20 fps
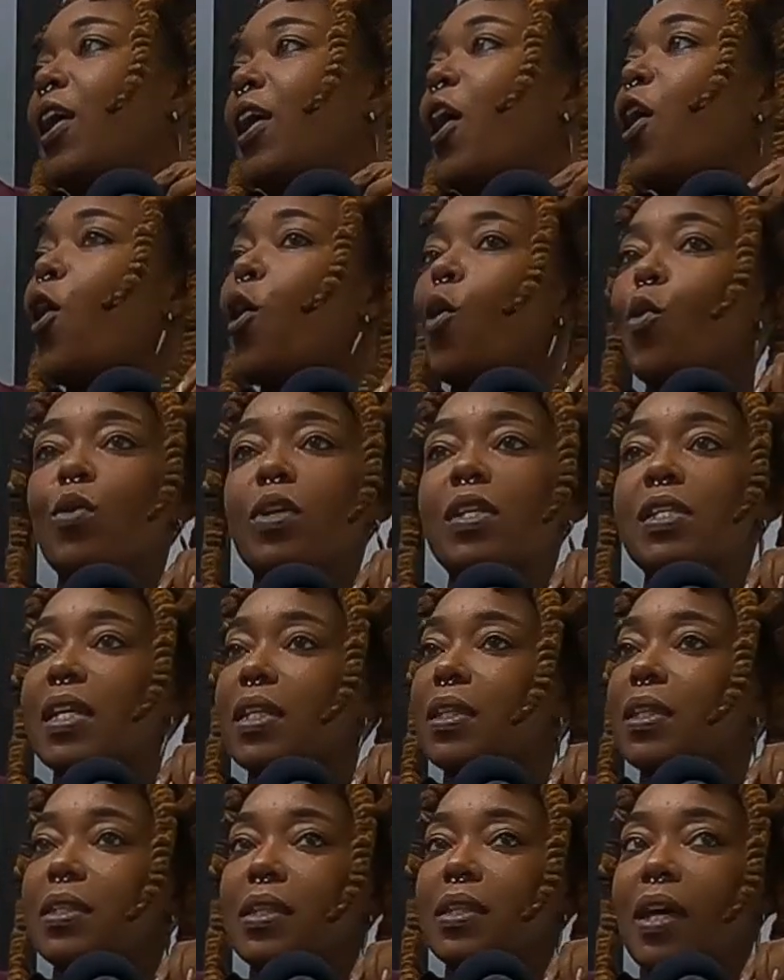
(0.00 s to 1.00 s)
and our oldest
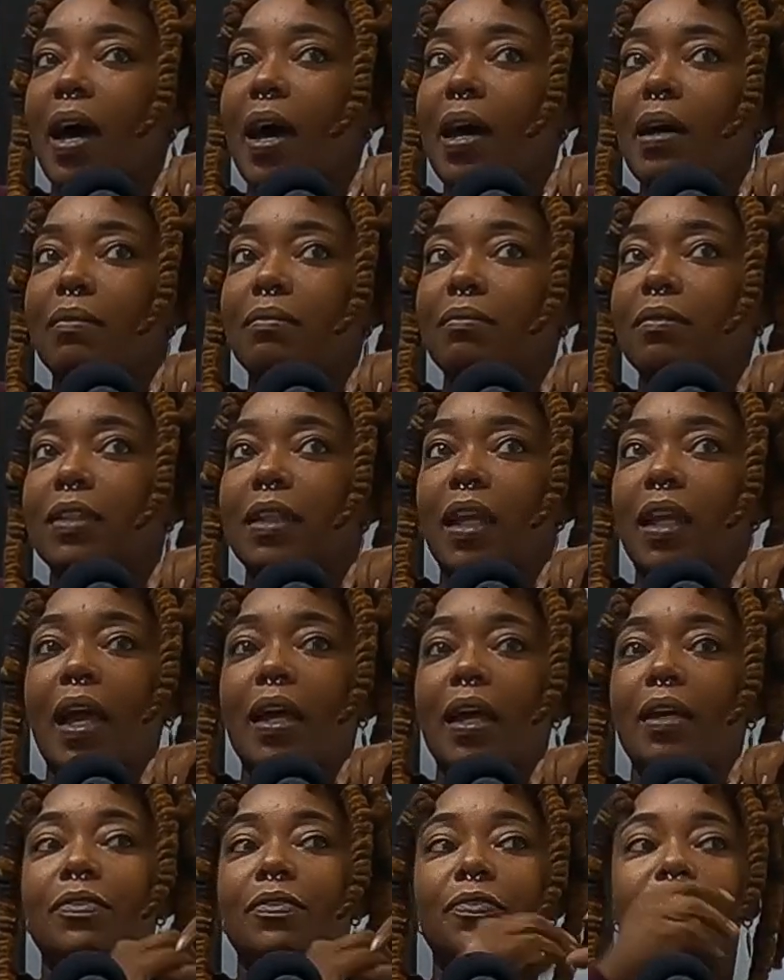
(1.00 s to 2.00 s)
at the time were
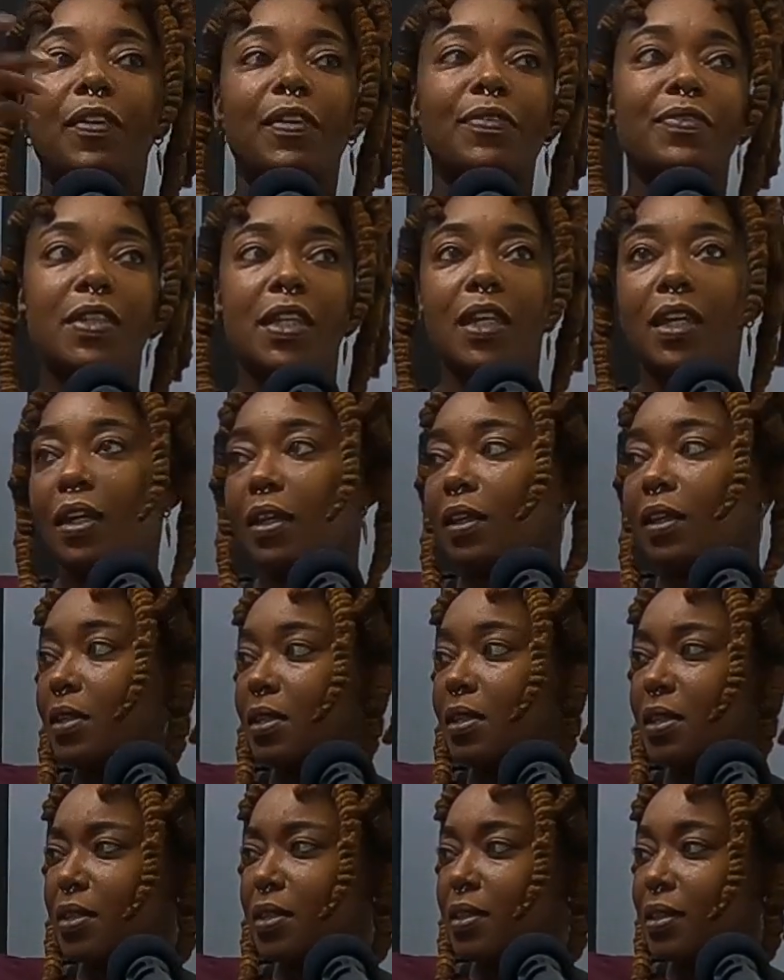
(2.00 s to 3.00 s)
like 15 and
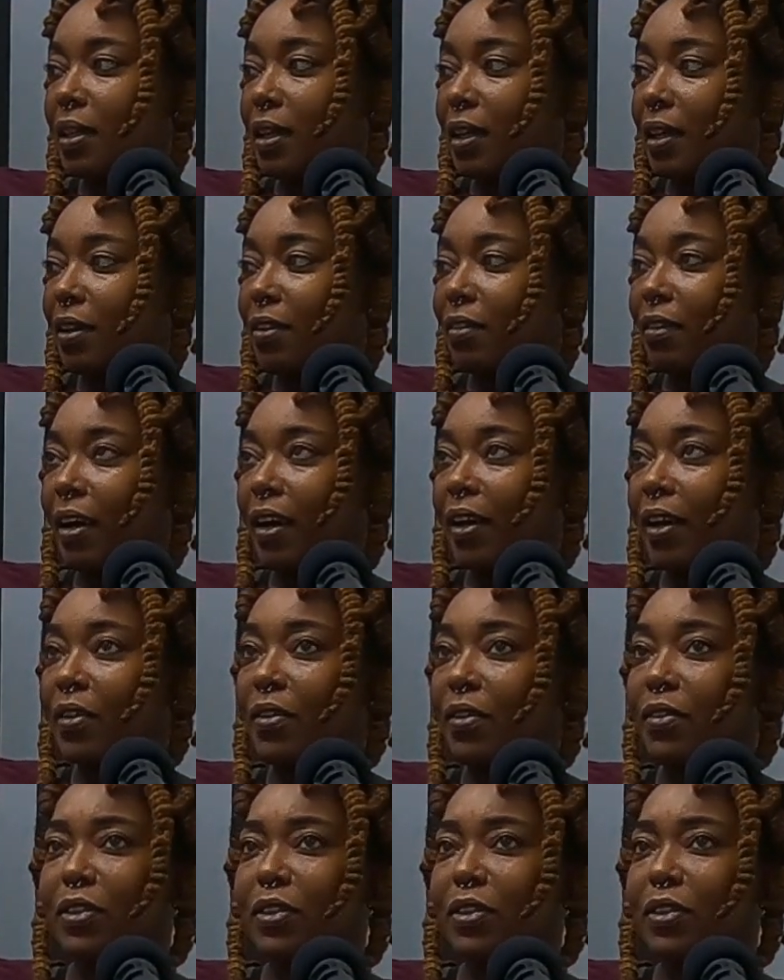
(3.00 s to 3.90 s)
16, right?